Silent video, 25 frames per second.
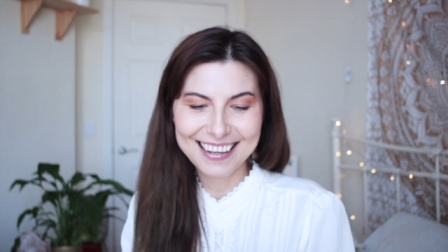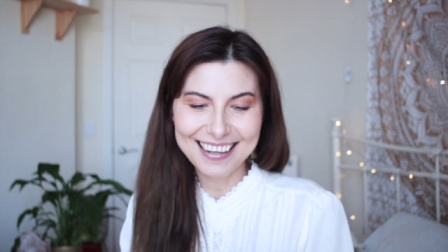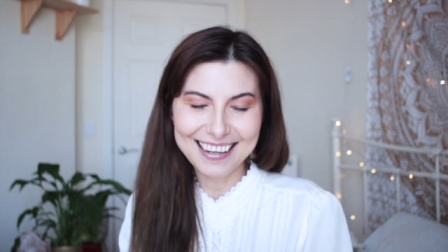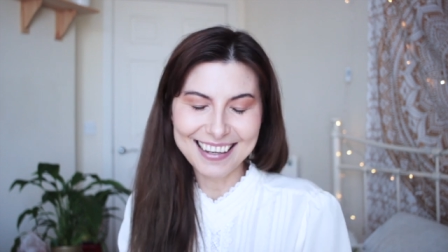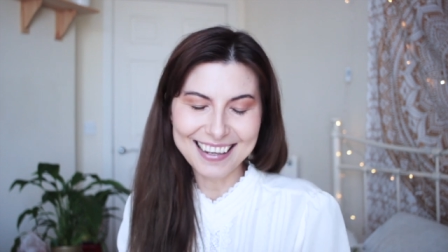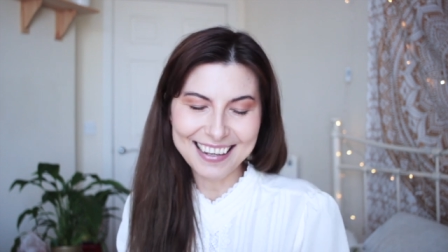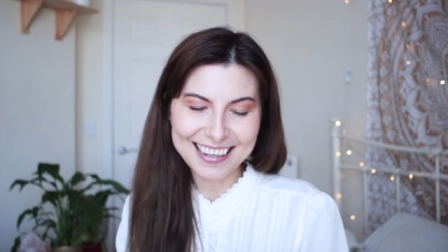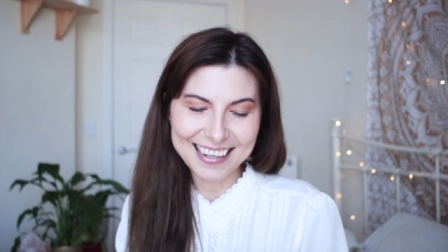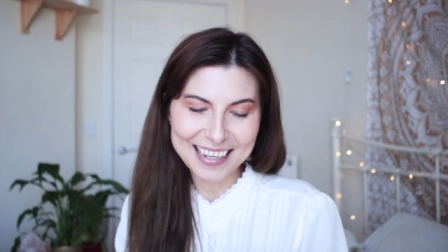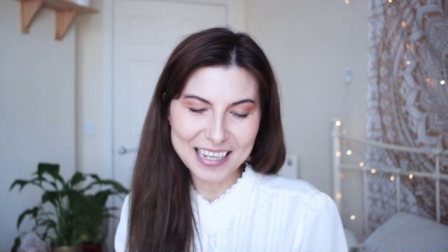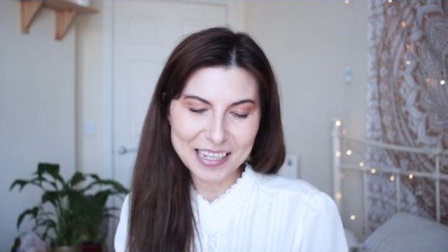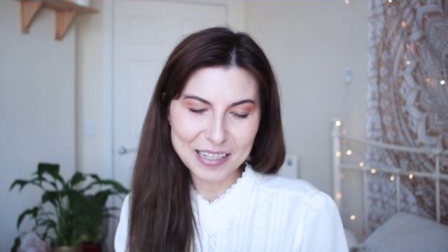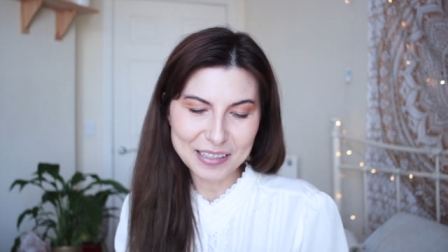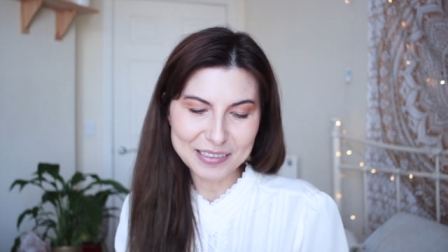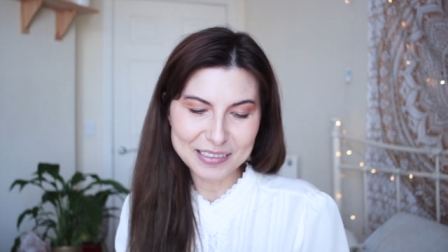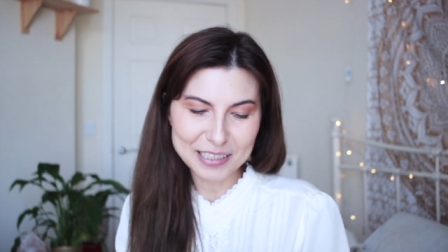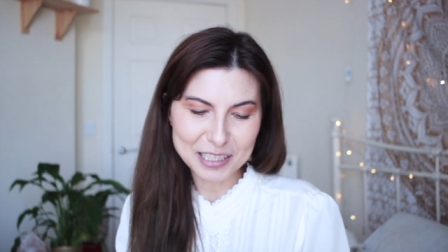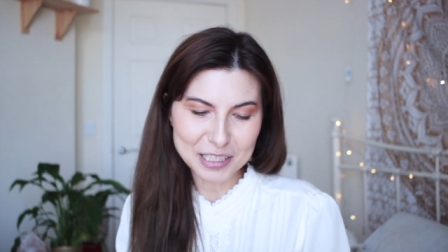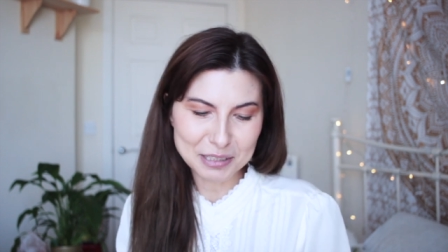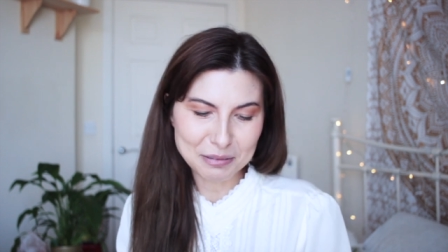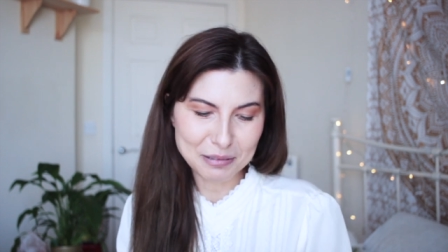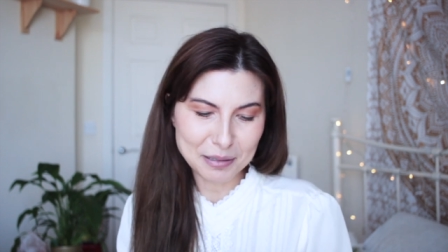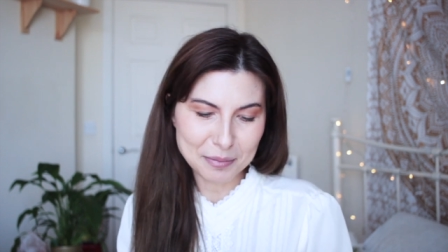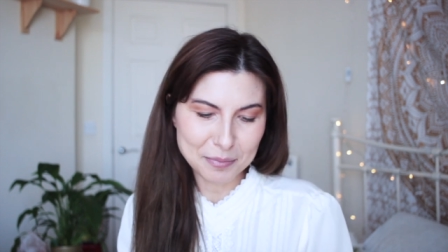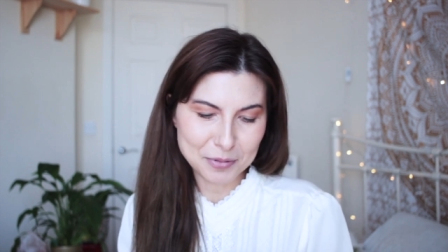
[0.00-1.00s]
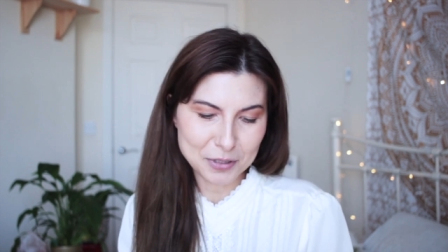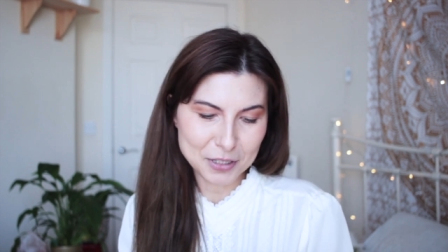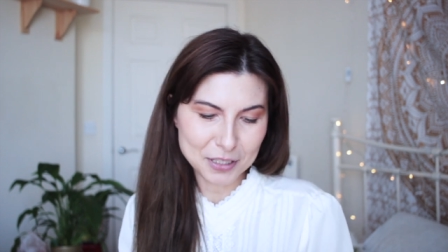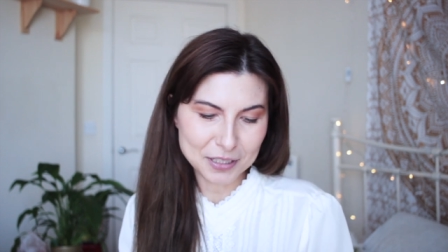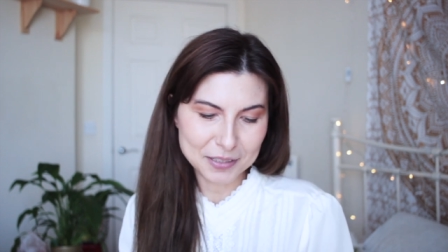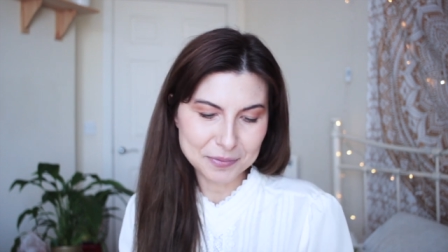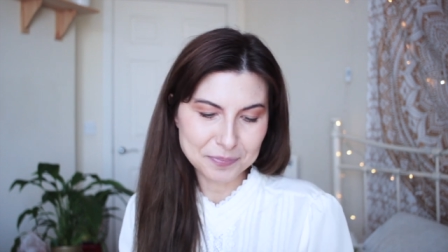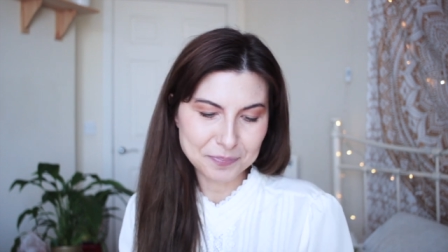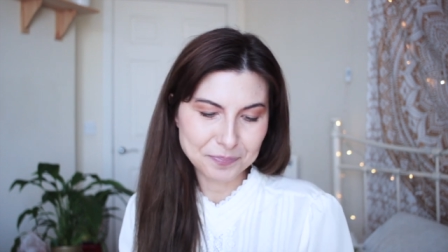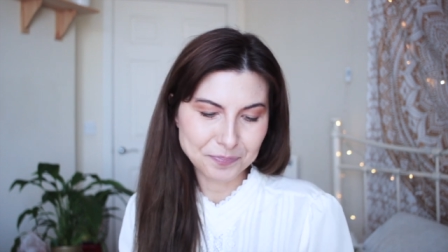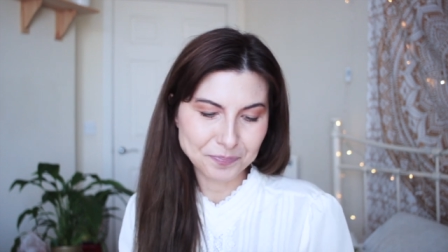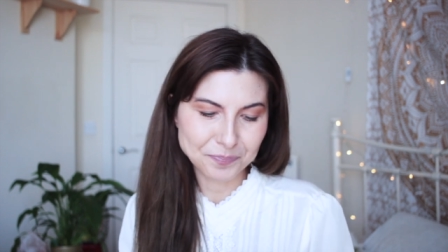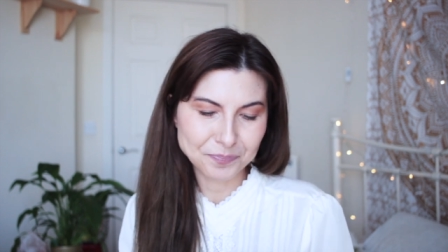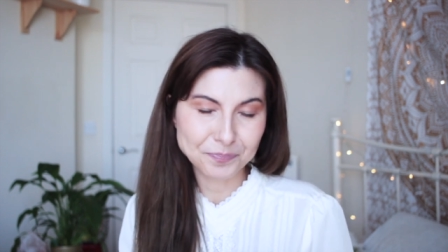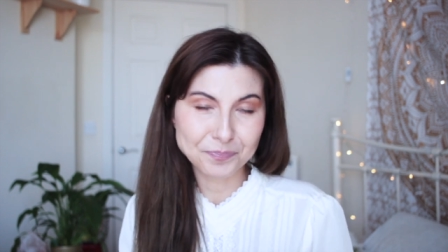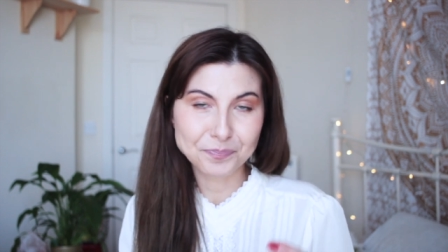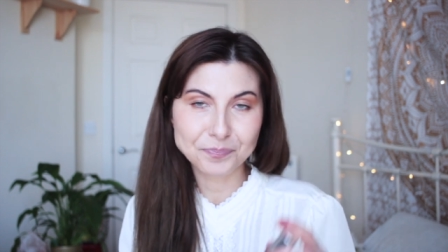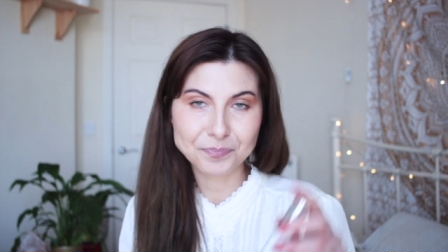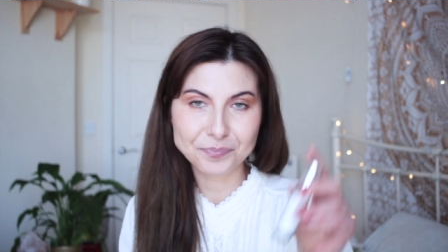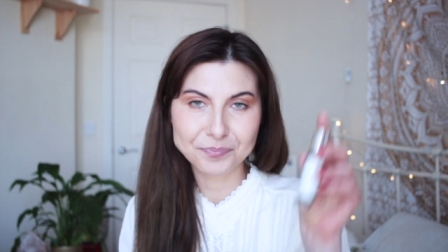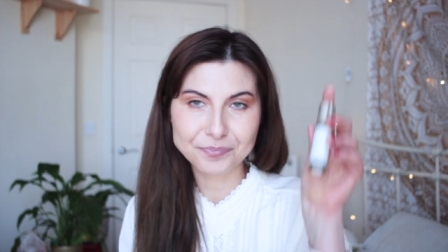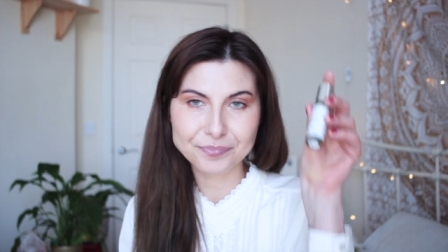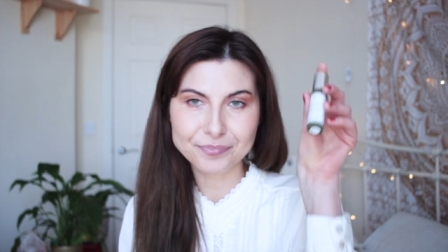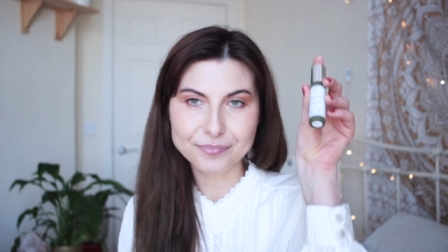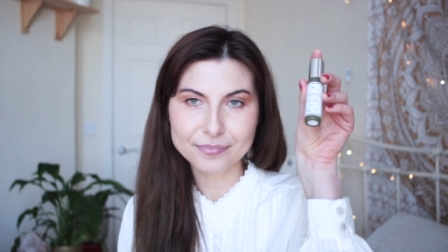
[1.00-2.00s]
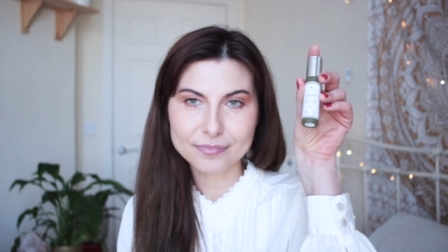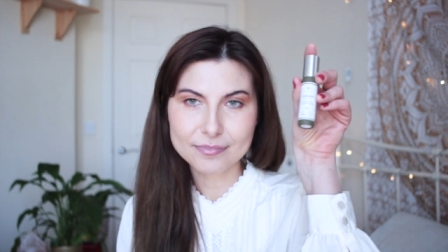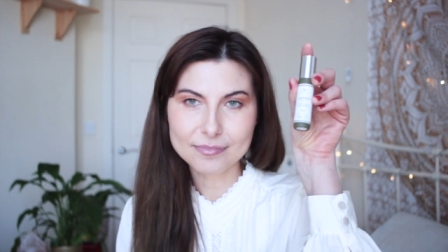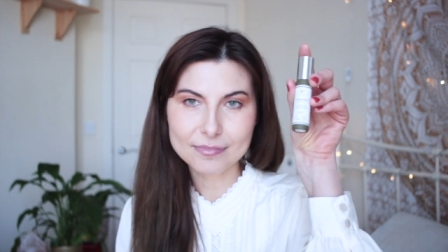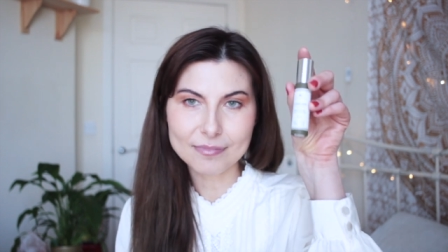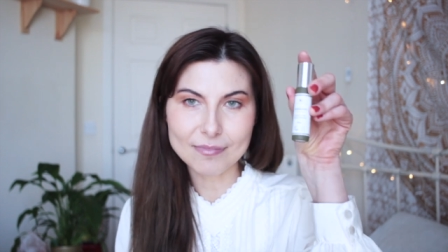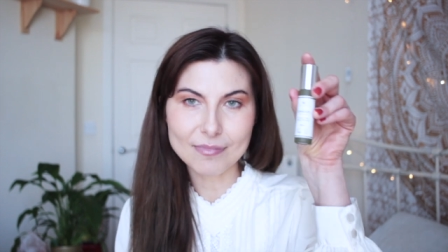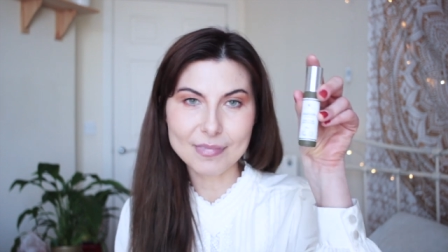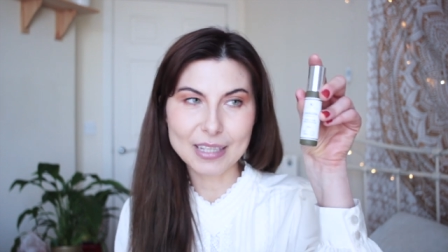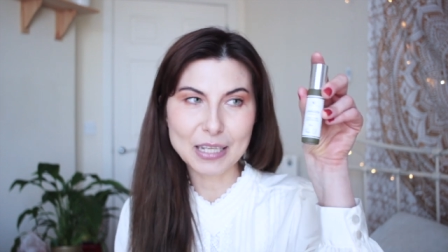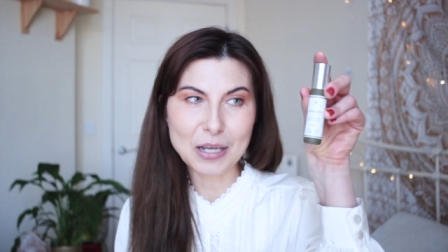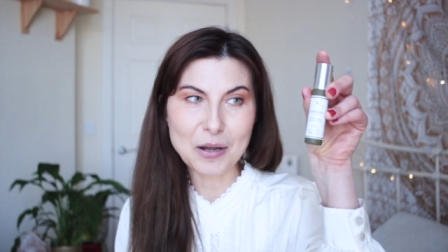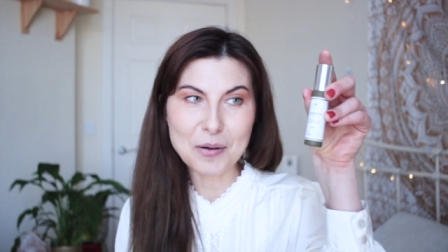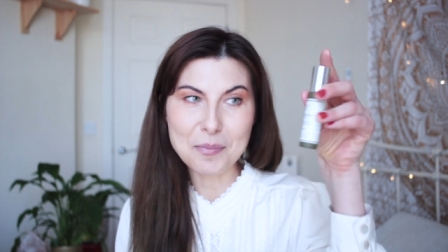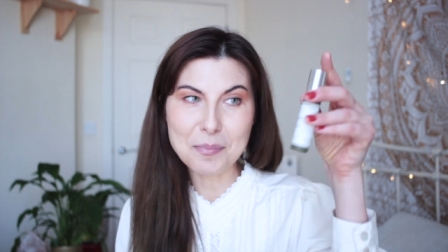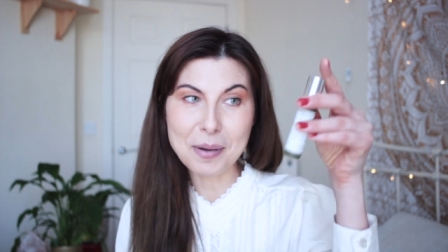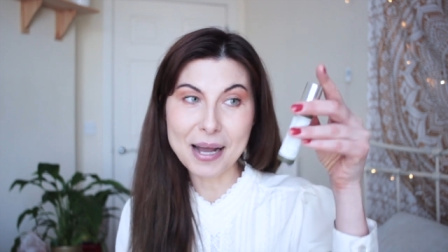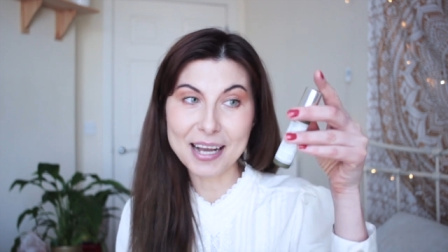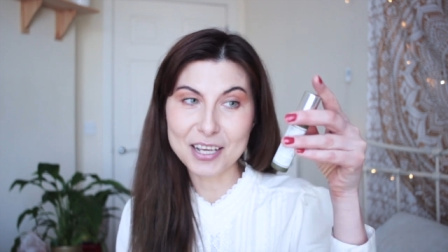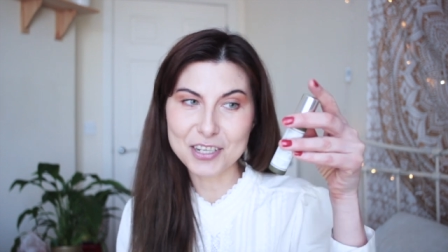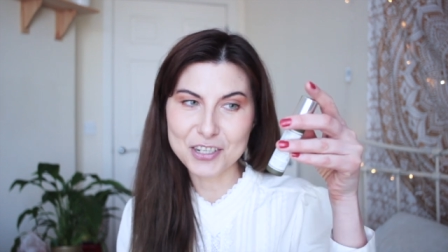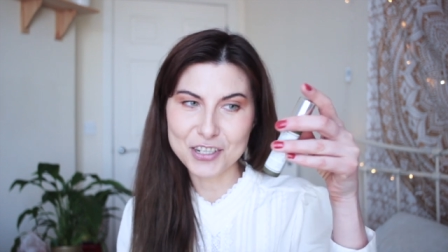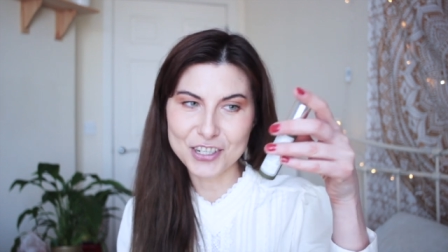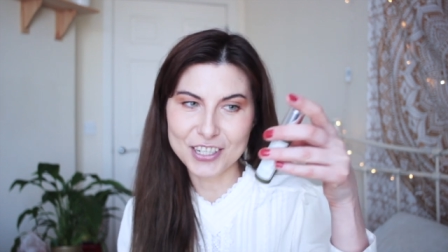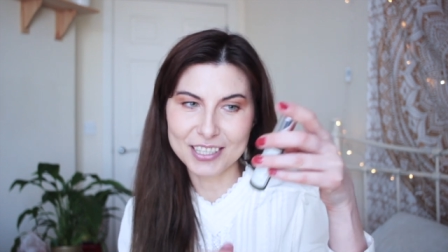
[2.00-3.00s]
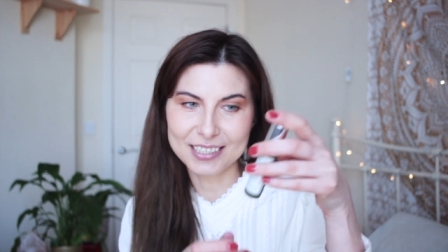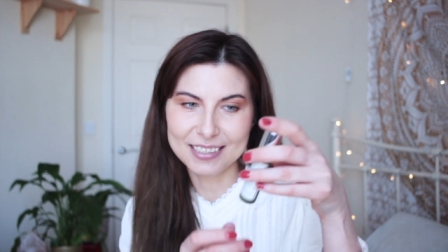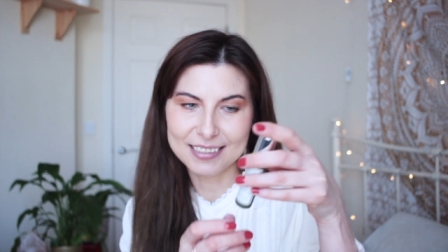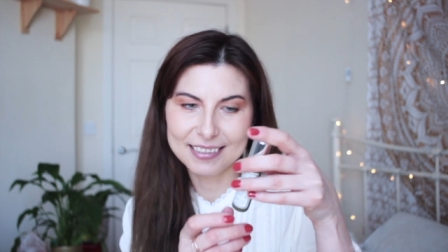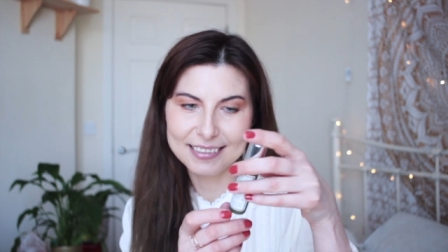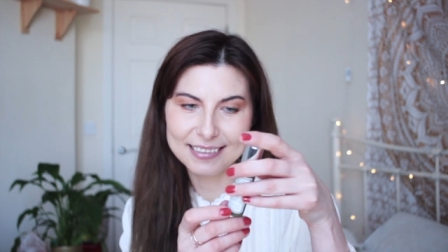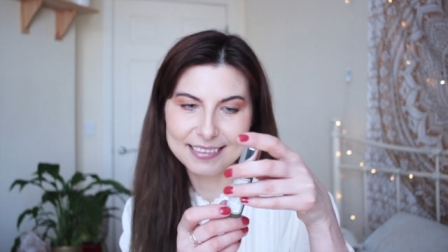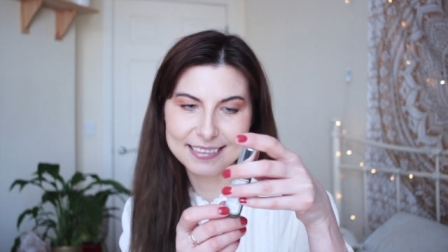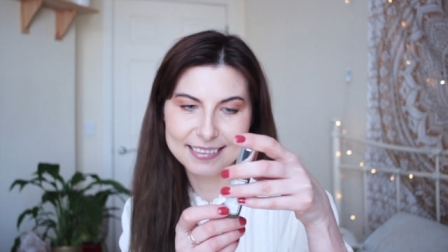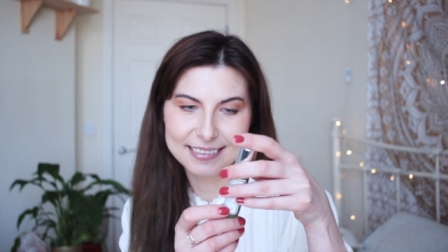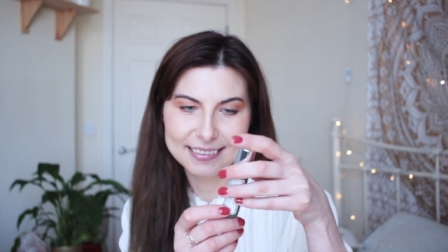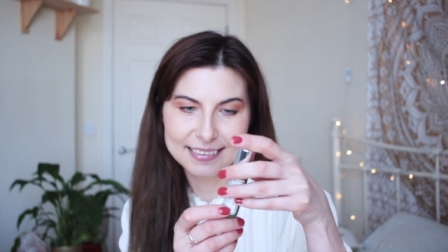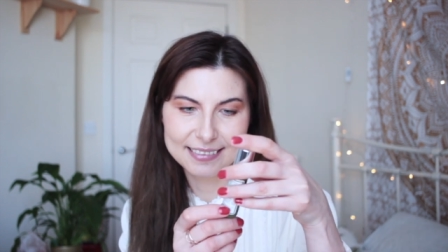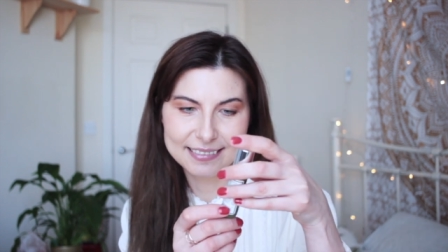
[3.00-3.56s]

uh, description. Compassion.